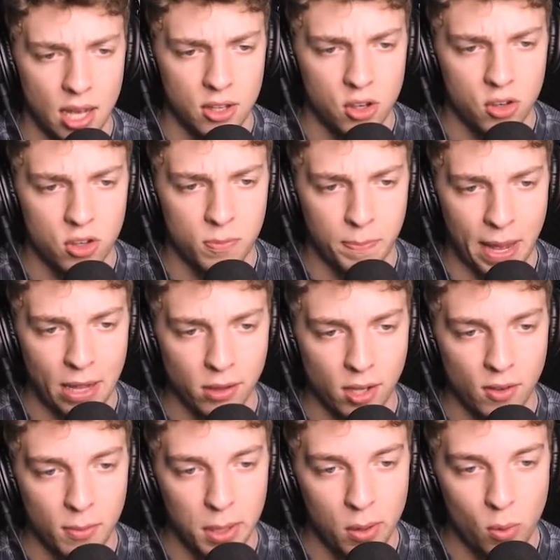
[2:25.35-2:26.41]
Yeah, I just bounced
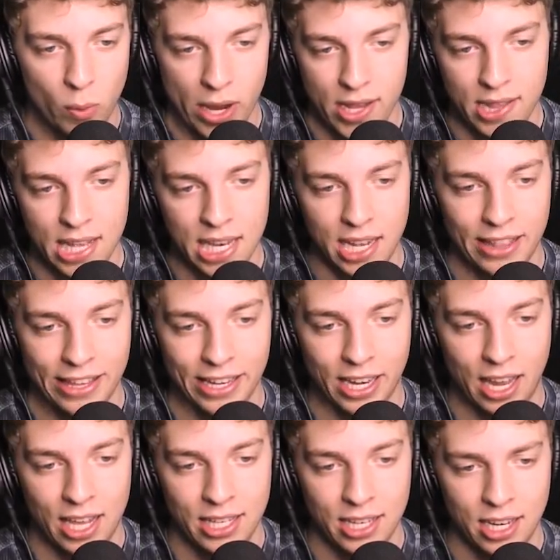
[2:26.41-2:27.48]
over the middle, waited, and
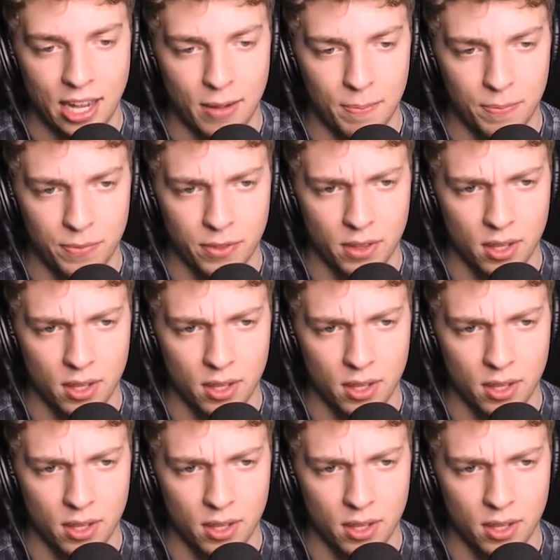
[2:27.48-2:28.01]
then lined it up.